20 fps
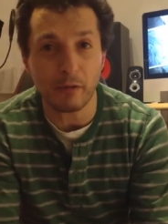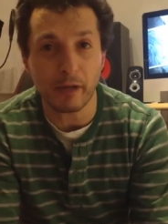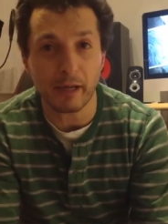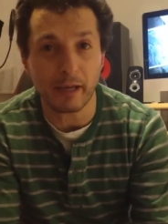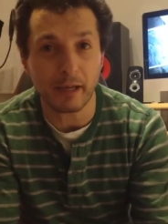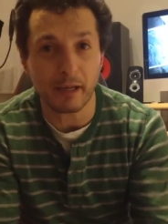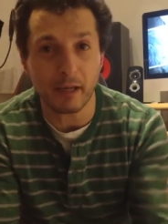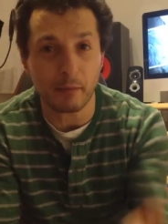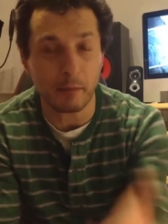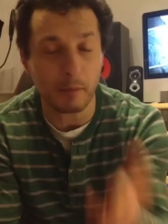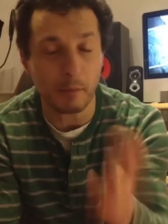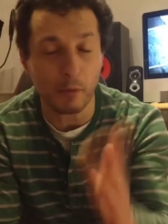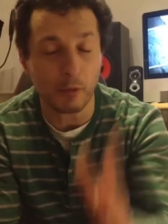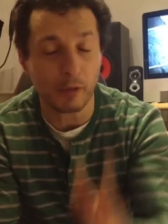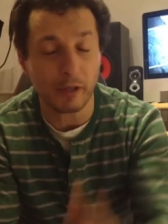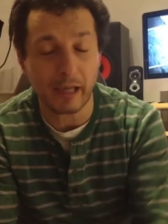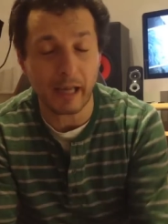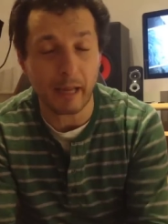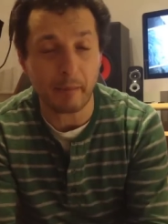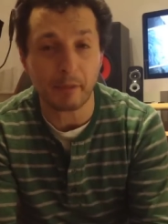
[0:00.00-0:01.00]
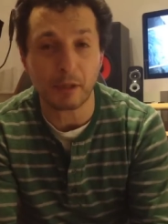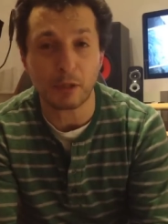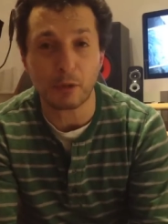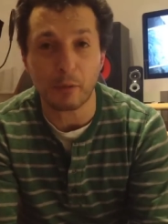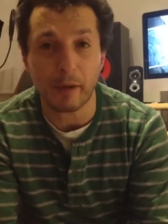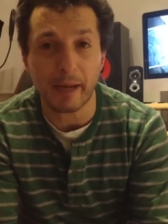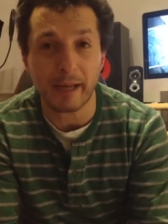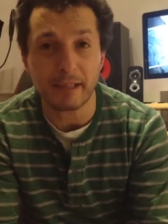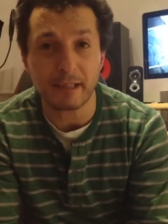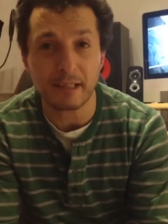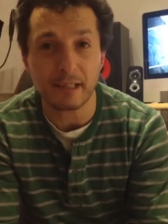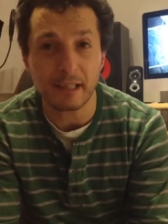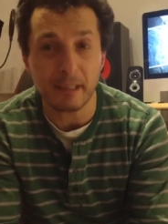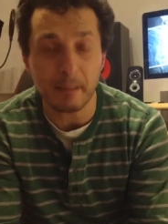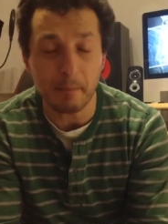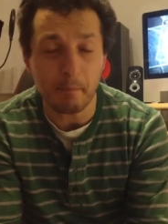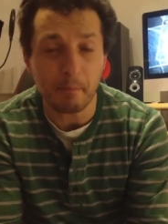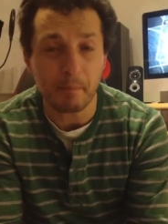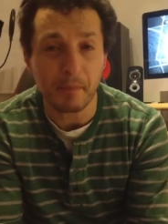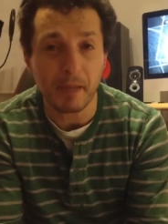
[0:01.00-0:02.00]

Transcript: and I'll be more than happy to answer them.